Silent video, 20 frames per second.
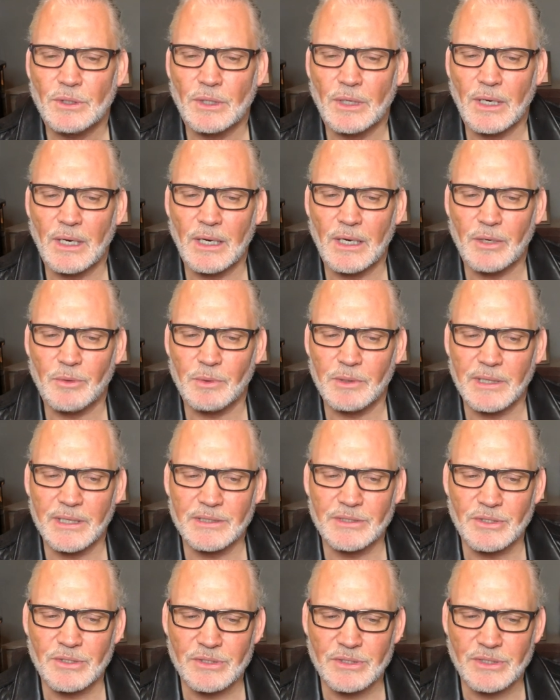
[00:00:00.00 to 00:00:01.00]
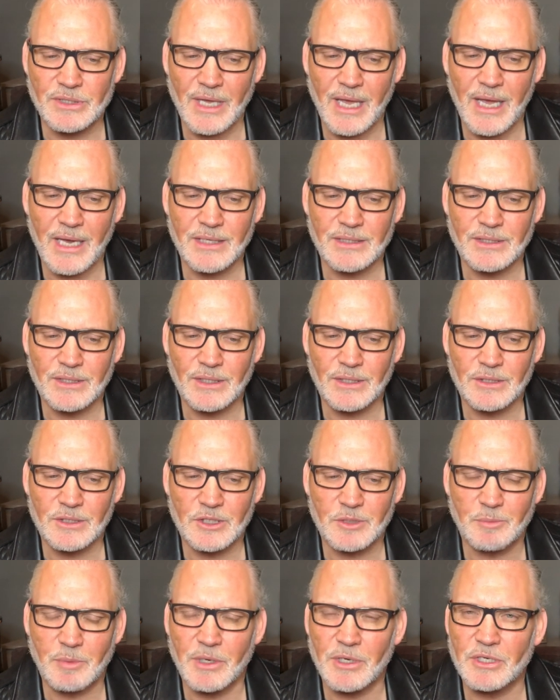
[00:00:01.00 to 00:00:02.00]
Uh, religion says that
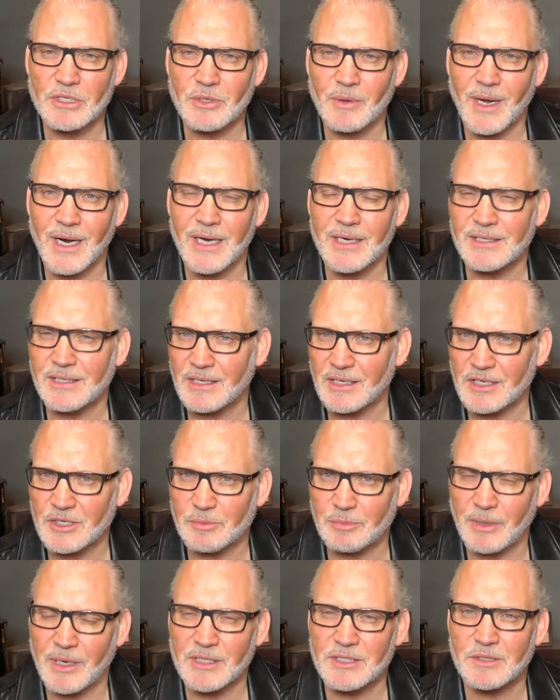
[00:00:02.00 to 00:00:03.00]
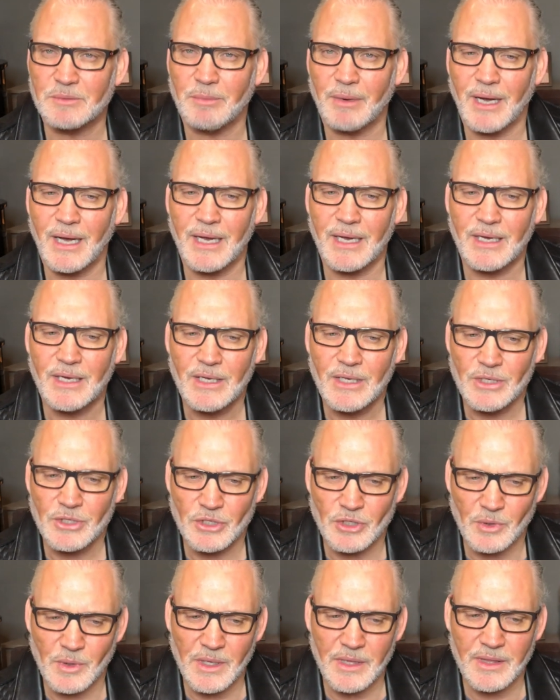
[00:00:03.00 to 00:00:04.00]
spirituality expressed by
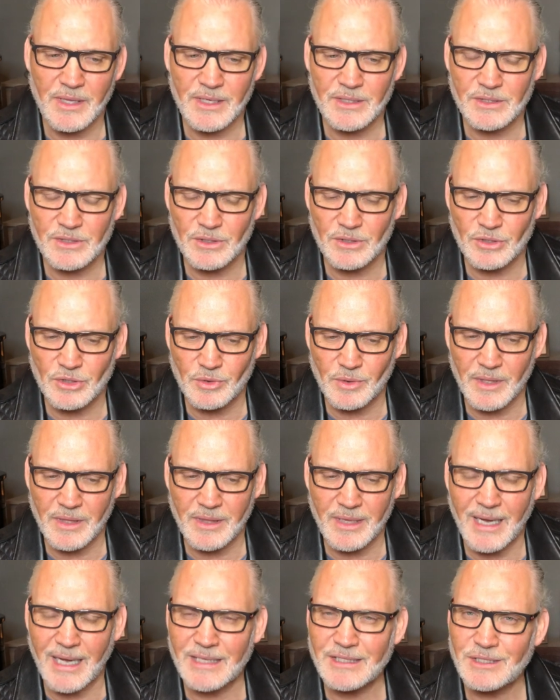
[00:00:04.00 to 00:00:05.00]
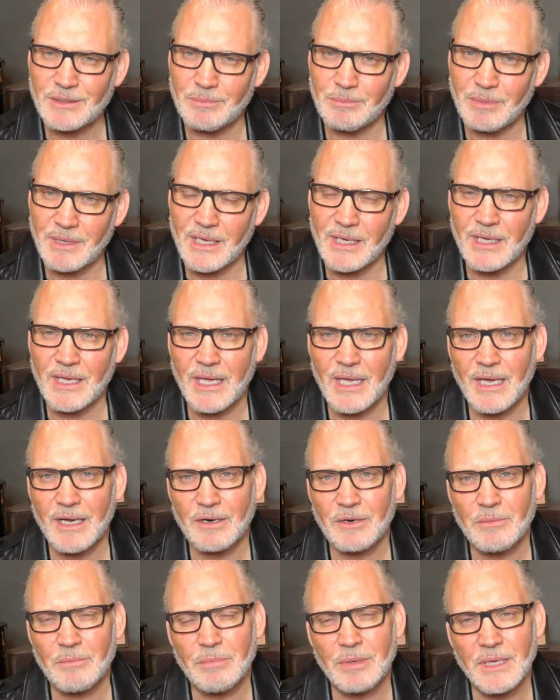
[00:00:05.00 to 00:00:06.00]
doing this and doing that and being here
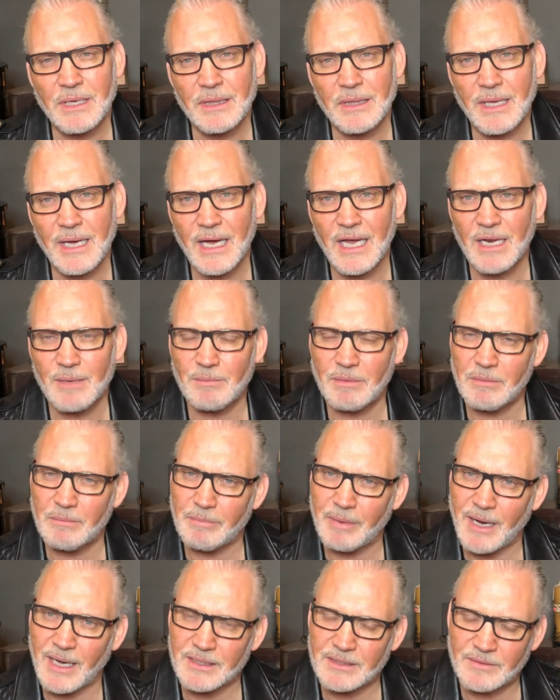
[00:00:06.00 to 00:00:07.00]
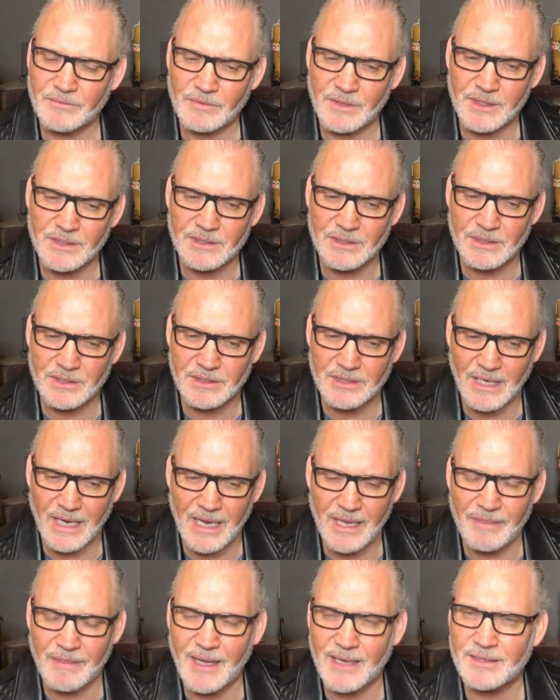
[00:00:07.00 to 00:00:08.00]
and being there and being part of this and
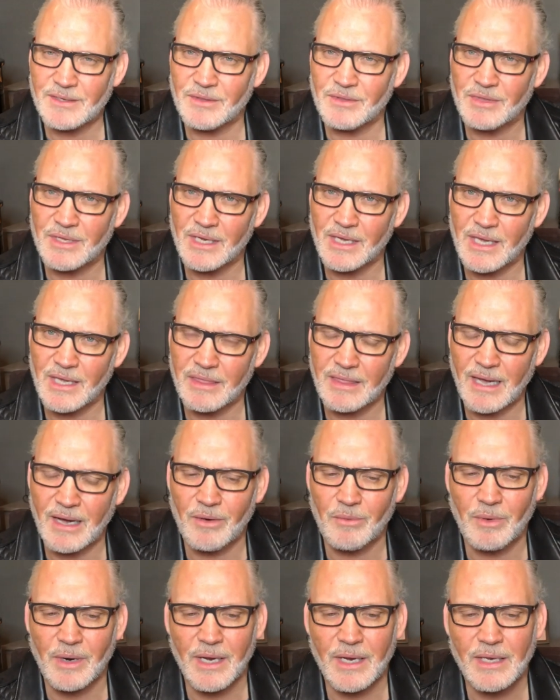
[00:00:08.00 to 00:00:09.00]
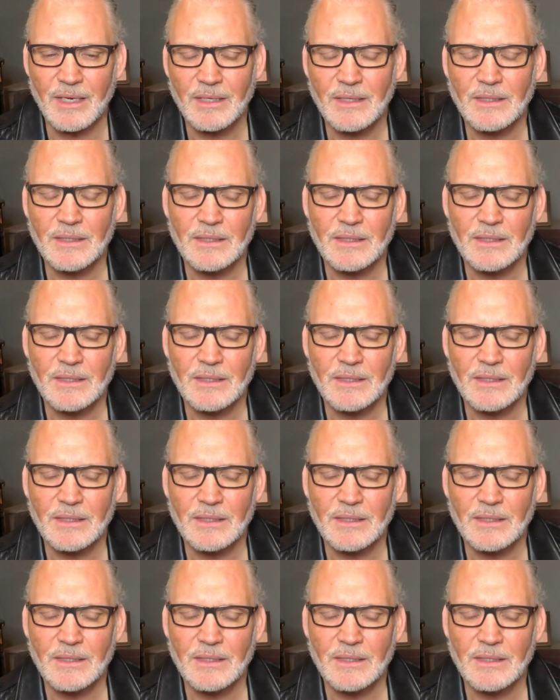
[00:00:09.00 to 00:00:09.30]
saying that and thinking that way.